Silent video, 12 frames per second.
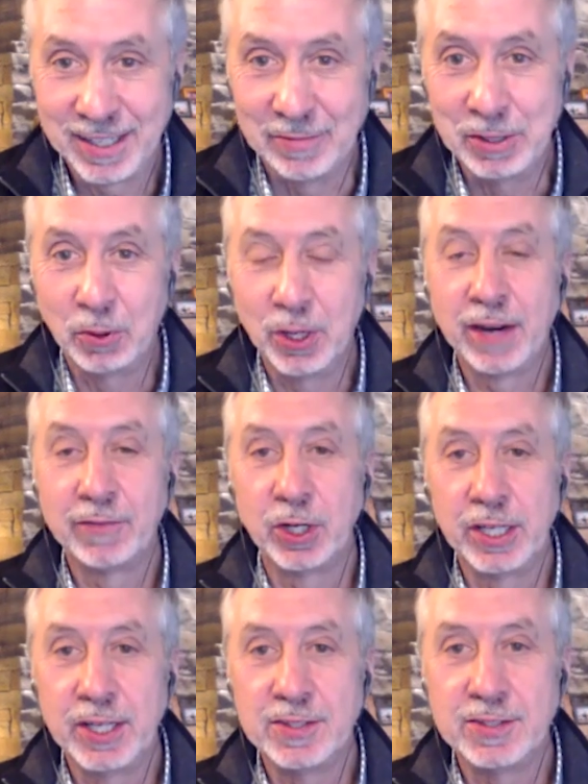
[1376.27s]
I mean, whatever
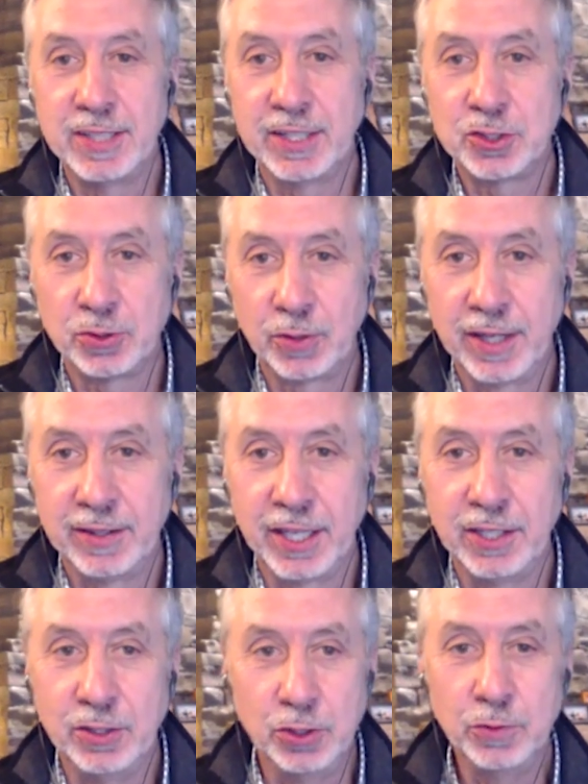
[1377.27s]
it is that stre-
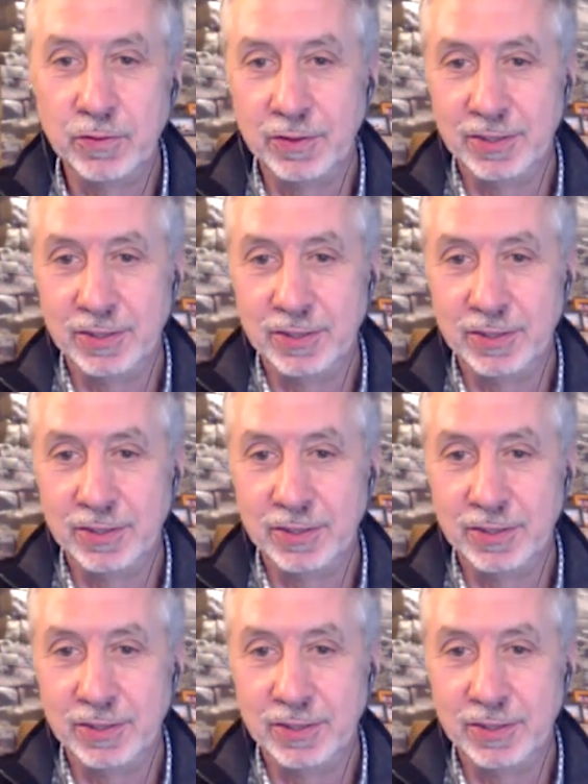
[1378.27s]
that you